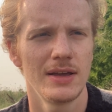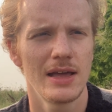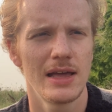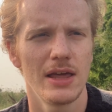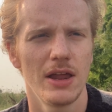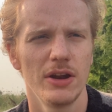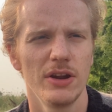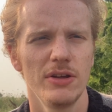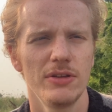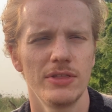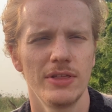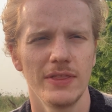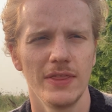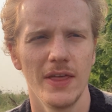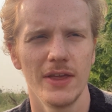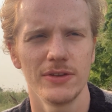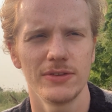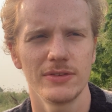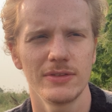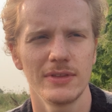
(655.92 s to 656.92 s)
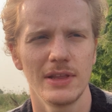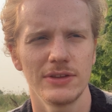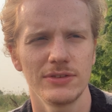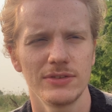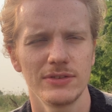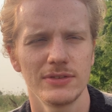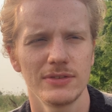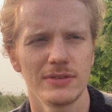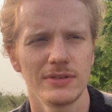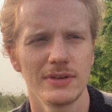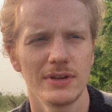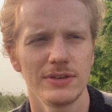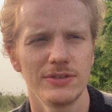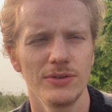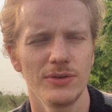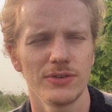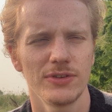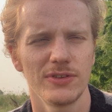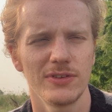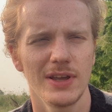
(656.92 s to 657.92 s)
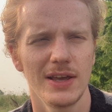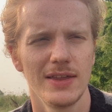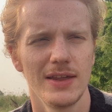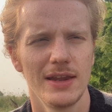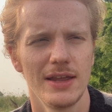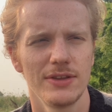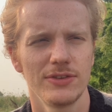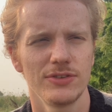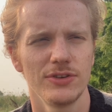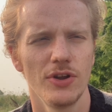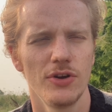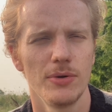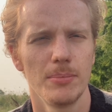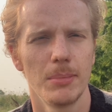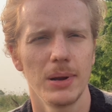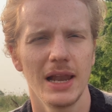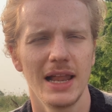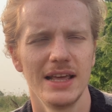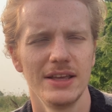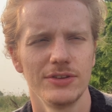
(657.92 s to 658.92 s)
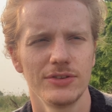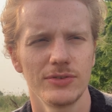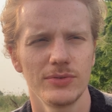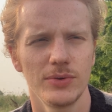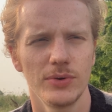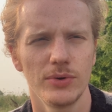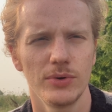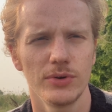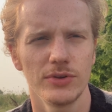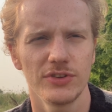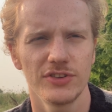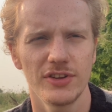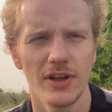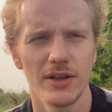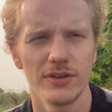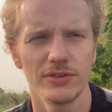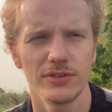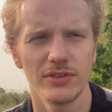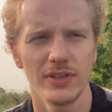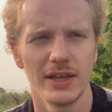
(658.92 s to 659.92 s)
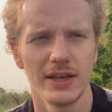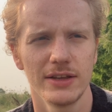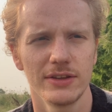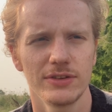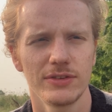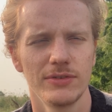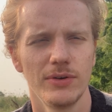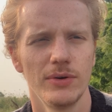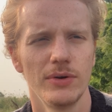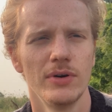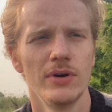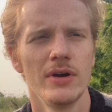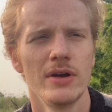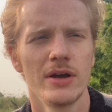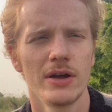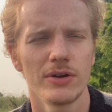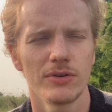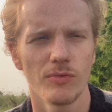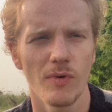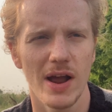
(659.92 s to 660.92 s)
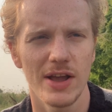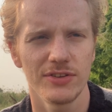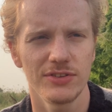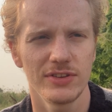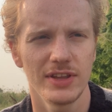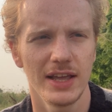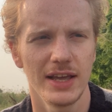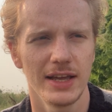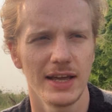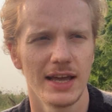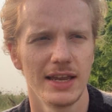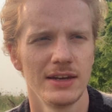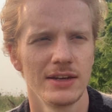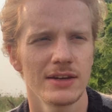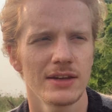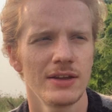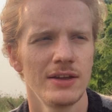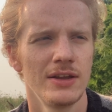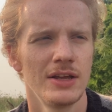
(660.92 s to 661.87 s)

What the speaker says: And I don't think there's it's not to say that there's no place for such things, for resting and